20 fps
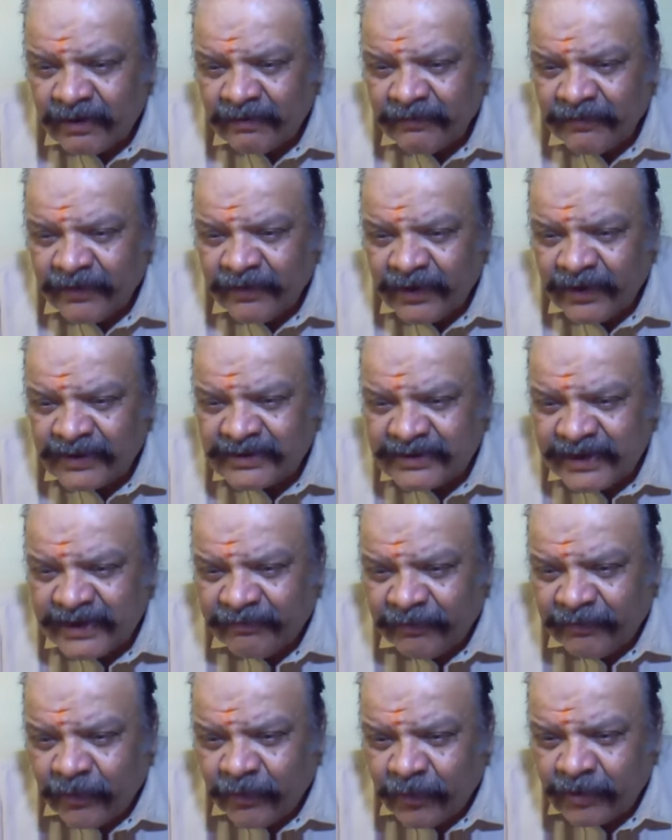First
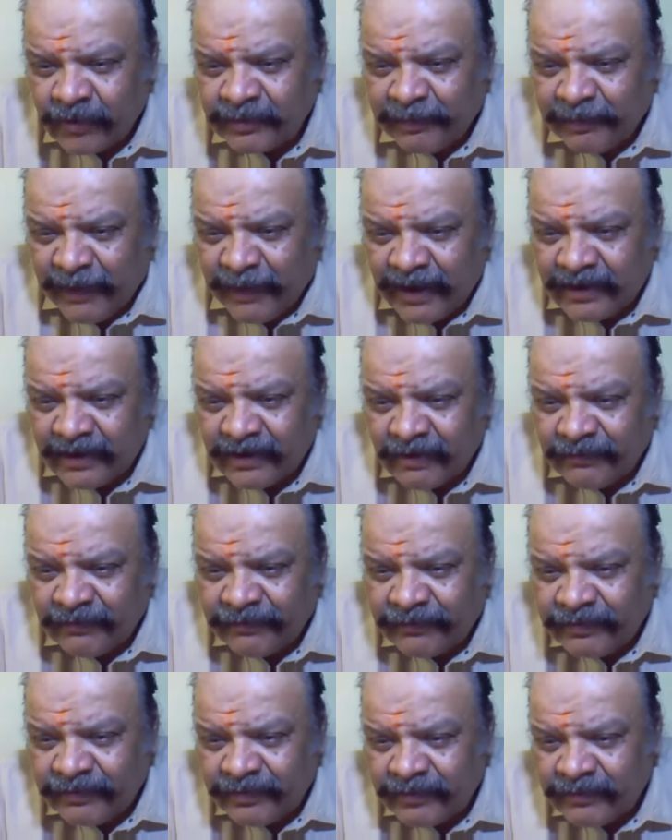and fourth part of
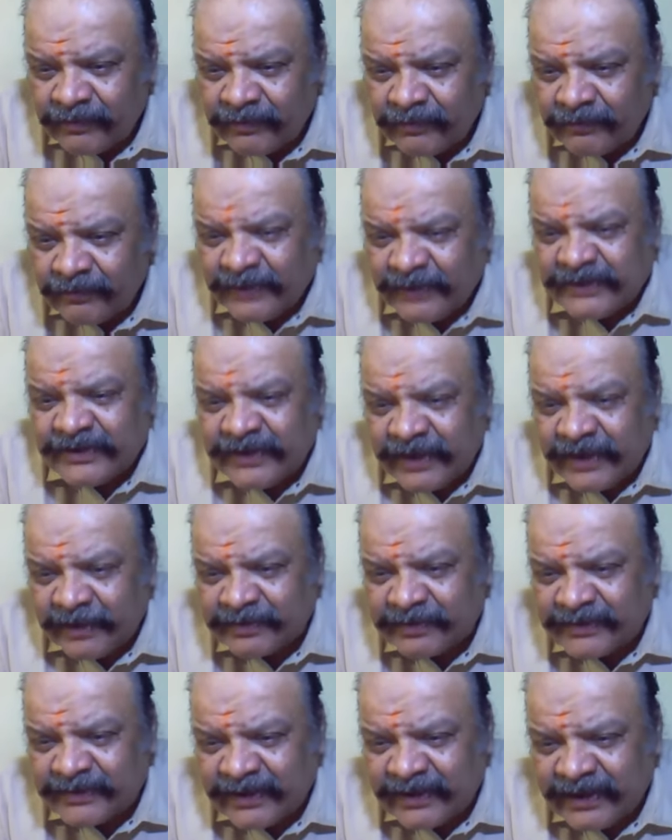which tips?